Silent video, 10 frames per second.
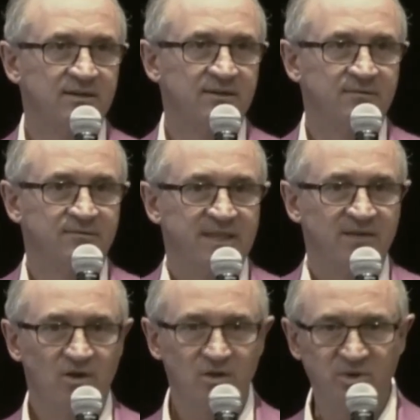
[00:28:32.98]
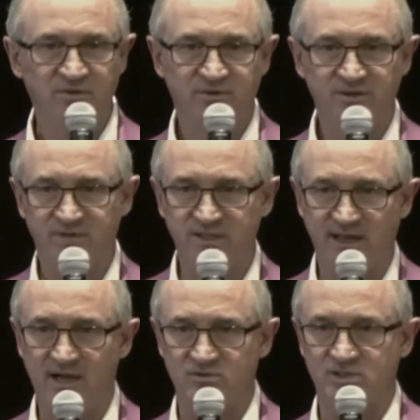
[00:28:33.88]
You've only put
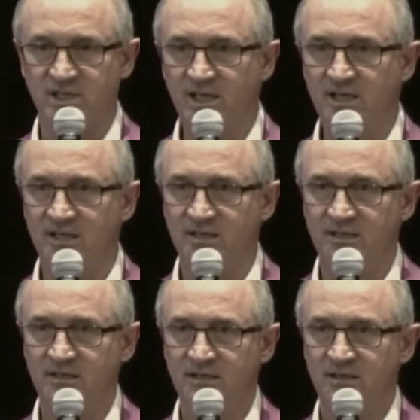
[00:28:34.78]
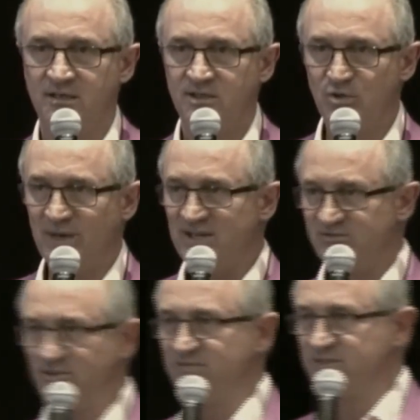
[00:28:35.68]
$50,000 in. You made
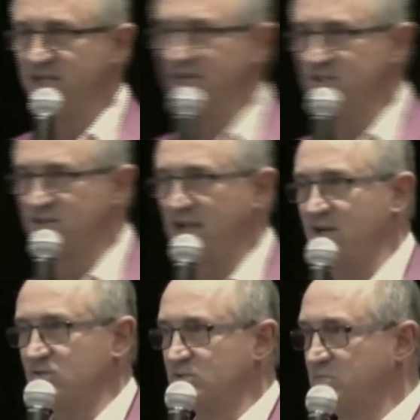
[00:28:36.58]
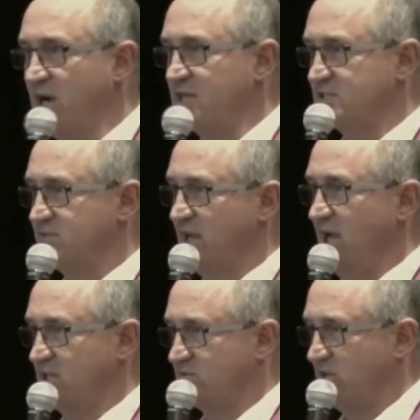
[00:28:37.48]
$15,000 positive cash
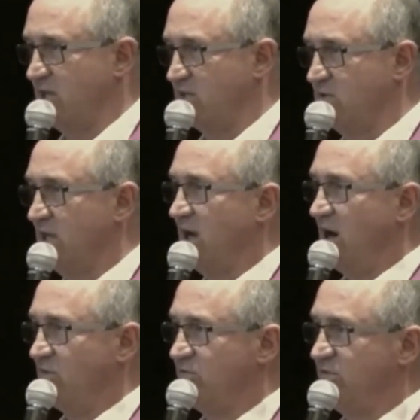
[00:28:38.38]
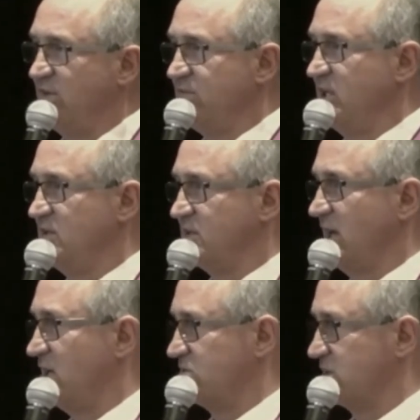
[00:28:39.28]
flow on
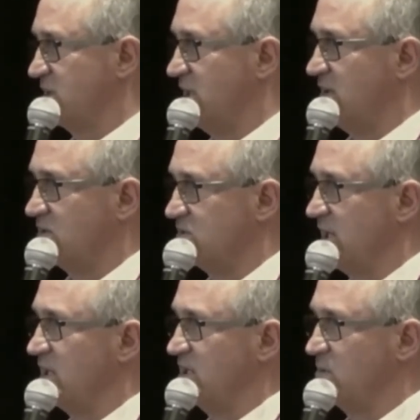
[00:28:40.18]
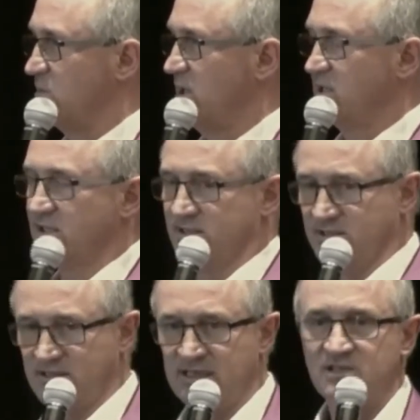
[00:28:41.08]
$50,000 out of your pocket.
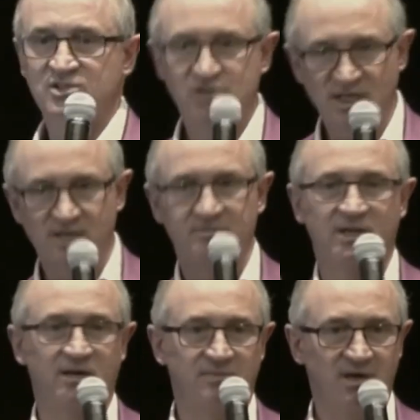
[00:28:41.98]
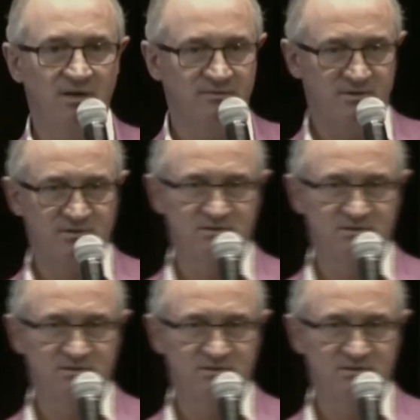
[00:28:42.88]
Shut up and get out of my office.